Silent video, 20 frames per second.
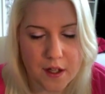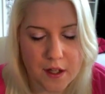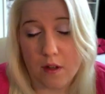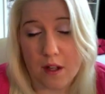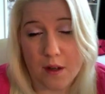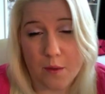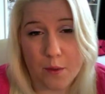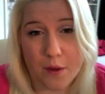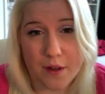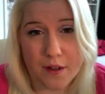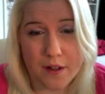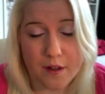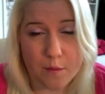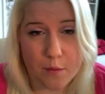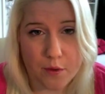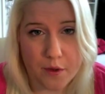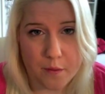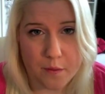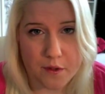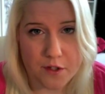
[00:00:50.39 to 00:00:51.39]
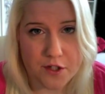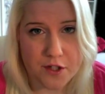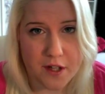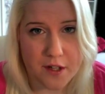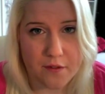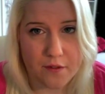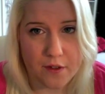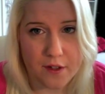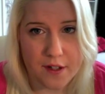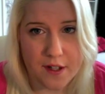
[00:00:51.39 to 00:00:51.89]
I wear it pretty much
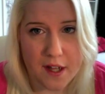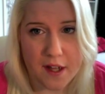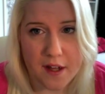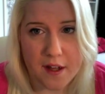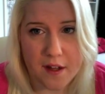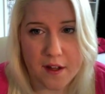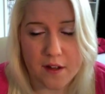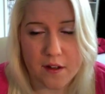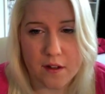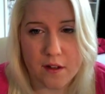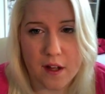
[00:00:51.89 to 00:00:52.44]
every day.